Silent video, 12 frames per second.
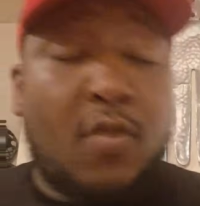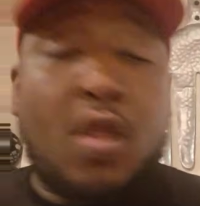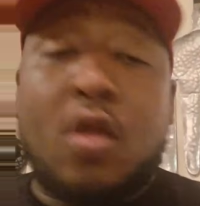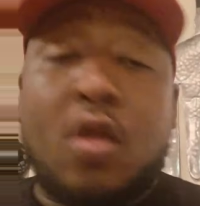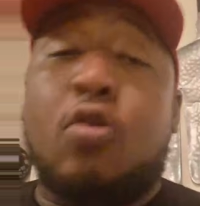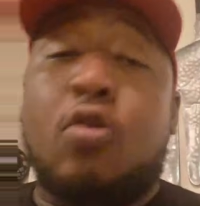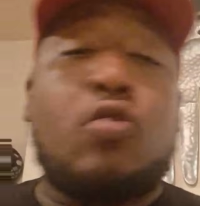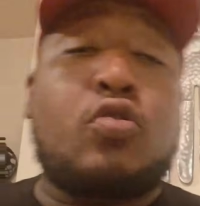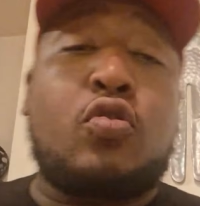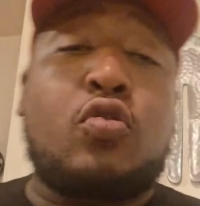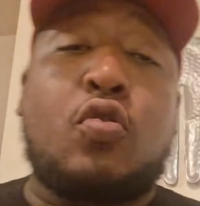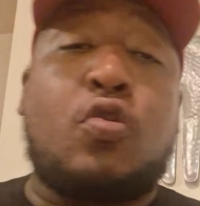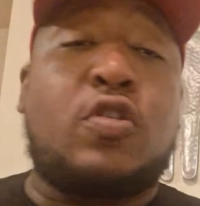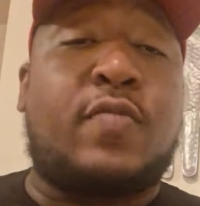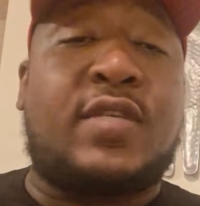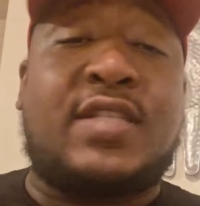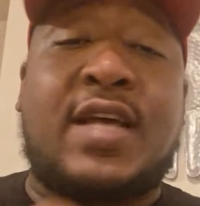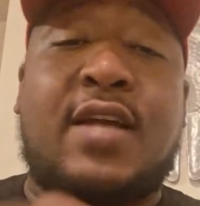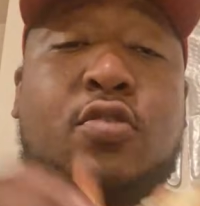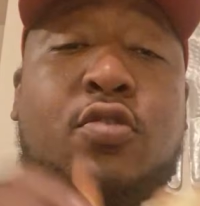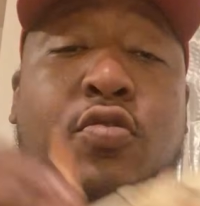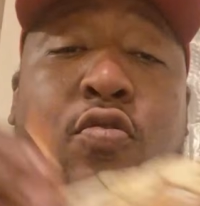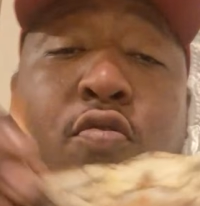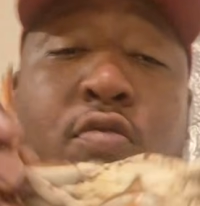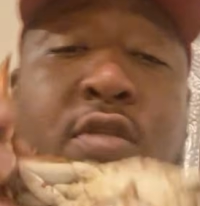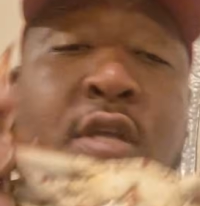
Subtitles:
no tools beside the tools